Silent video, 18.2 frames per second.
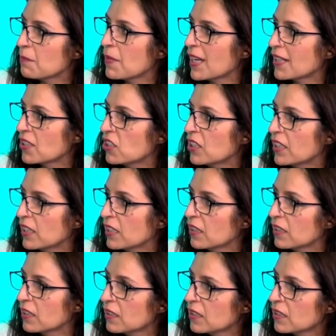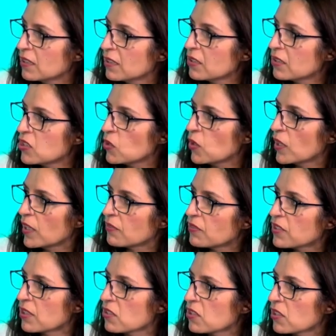manually? Do you
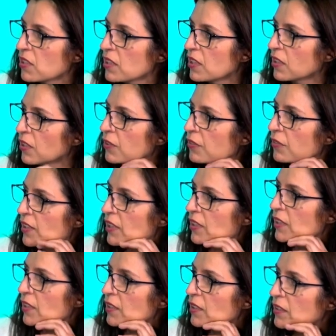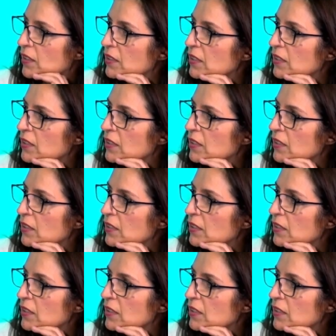have such a thing over there?